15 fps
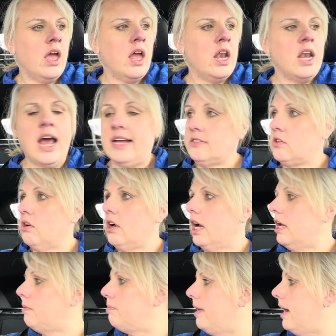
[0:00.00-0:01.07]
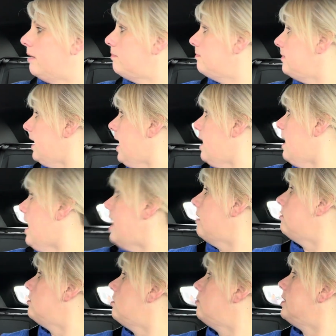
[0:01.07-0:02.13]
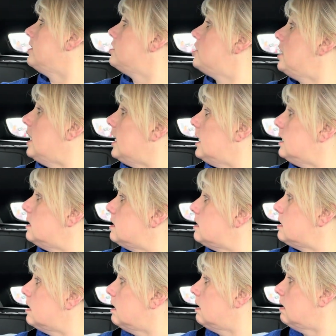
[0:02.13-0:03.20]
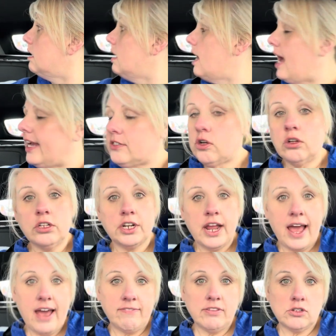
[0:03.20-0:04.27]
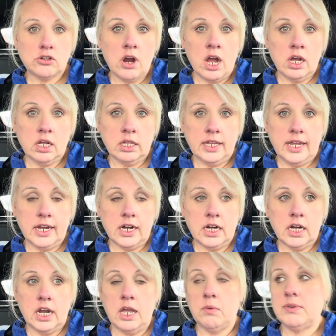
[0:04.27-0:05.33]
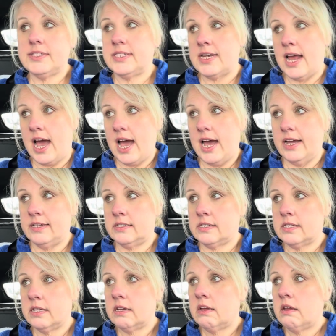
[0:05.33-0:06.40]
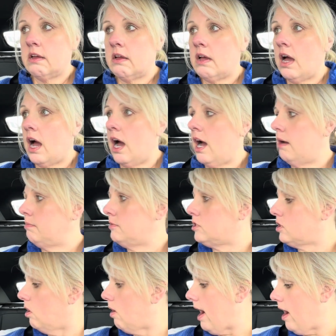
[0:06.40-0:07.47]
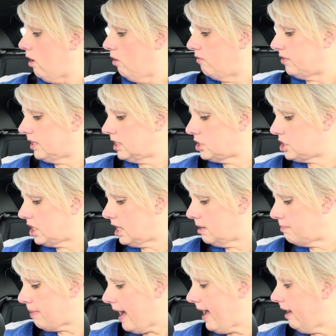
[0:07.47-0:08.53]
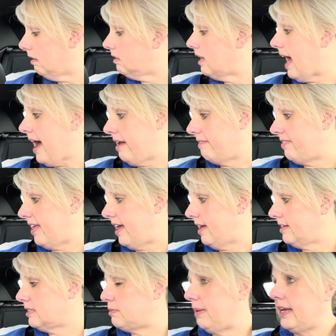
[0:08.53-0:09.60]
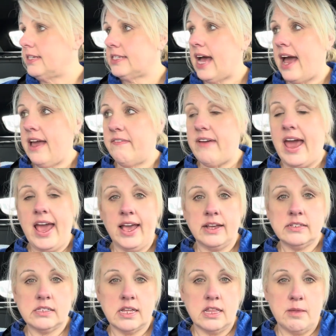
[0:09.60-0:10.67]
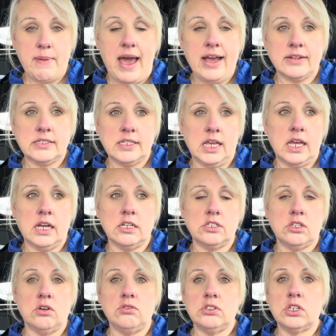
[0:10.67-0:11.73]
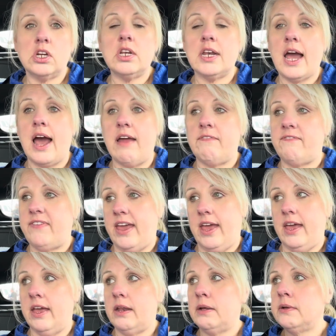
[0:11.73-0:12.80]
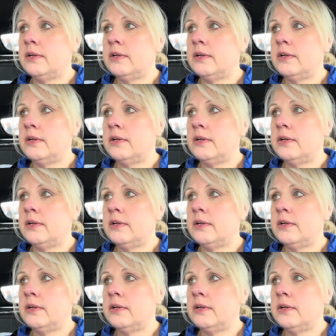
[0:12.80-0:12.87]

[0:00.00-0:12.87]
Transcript: not so good. But yeah, I don't know where she is. I told her to have the trunk clear. It was not. Um, so hopefully she didn't buy a lot of things because I have eggs in the back seat because those could not fit.